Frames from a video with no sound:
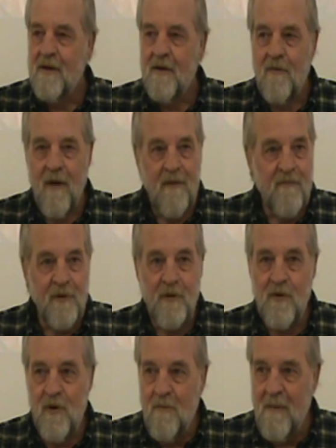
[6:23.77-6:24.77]
Grateful to
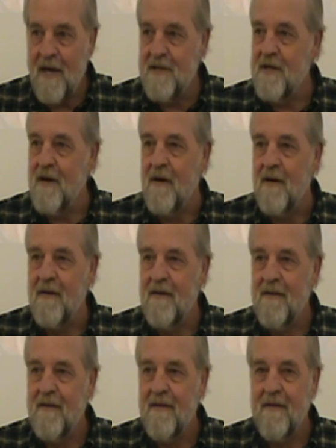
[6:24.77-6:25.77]
whom, my dear?
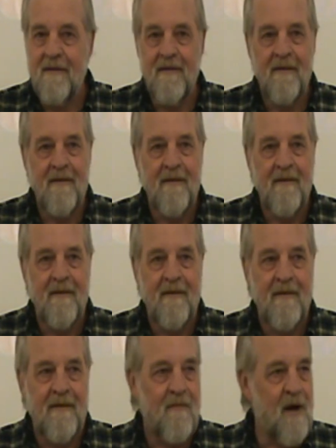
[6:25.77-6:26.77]

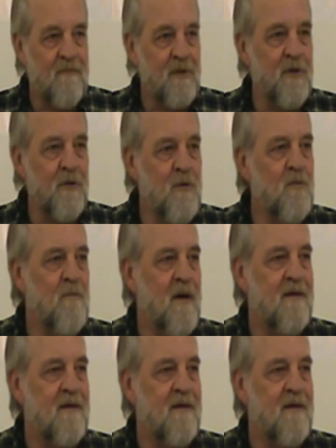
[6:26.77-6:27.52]
Grateful to whom?